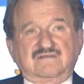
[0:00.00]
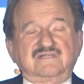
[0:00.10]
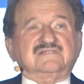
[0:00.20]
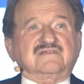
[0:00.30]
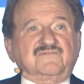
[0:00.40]

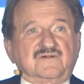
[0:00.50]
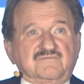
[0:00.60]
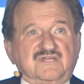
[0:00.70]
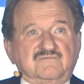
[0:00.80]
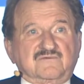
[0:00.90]
This is a
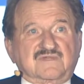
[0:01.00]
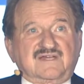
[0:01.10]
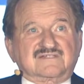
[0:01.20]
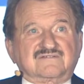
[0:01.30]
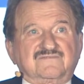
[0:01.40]
formidable
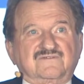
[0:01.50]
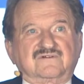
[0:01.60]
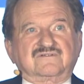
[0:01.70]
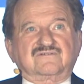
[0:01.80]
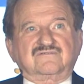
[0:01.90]
task, of
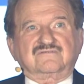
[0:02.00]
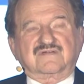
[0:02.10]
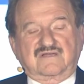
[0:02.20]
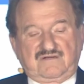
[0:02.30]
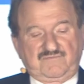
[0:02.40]
course, to
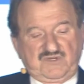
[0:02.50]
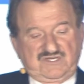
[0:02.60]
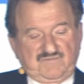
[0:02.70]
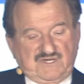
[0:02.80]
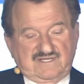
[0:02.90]

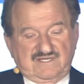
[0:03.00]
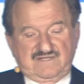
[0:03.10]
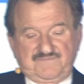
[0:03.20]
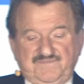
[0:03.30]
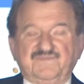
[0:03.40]
accomplish, but
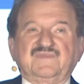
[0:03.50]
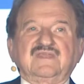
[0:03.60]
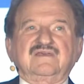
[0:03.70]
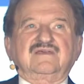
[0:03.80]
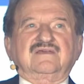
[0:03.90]

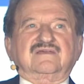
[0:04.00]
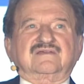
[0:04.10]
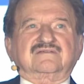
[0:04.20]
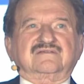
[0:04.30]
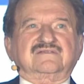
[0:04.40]

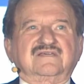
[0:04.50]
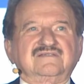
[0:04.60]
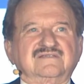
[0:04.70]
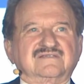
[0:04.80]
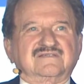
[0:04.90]

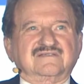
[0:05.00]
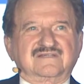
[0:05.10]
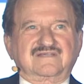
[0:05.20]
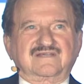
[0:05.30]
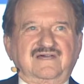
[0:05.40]
since
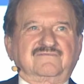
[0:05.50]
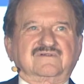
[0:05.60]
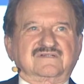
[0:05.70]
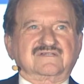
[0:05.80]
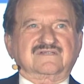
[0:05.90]

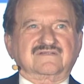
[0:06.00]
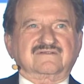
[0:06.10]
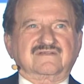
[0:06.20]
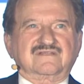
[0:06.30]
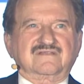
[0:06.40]
our research
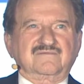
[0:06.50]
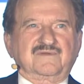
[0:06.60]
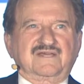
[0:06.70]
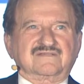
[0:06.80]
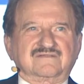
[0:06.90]
on
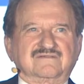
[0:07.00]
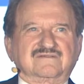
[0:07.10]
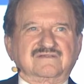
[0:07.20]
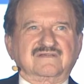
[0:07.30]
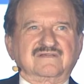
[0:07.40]

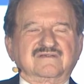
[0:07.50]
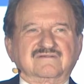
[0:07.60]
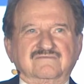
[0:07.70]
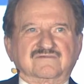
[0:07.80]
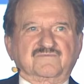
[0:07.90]
antineoplastons
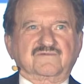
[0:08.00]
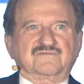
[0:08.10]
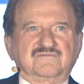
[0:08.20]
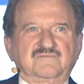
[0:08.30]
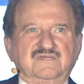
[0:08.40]
was
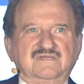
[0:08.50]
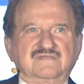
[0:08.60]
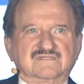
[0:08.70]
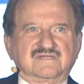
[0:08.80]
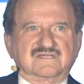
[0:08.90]
proved to be
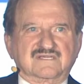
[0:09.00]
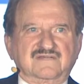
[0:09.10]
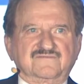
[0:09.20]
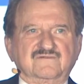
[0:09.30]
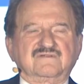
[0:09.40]

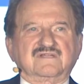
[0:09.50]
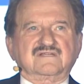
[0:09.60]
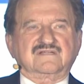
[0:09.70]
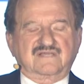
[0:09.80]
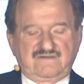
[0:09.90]
successful in
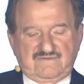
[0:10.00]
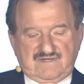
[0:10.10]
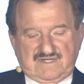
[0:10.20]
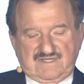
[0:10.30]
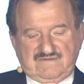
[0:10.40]
clinical
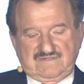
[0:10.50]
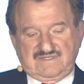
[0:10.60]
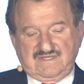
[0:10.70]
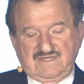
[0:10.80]
trials,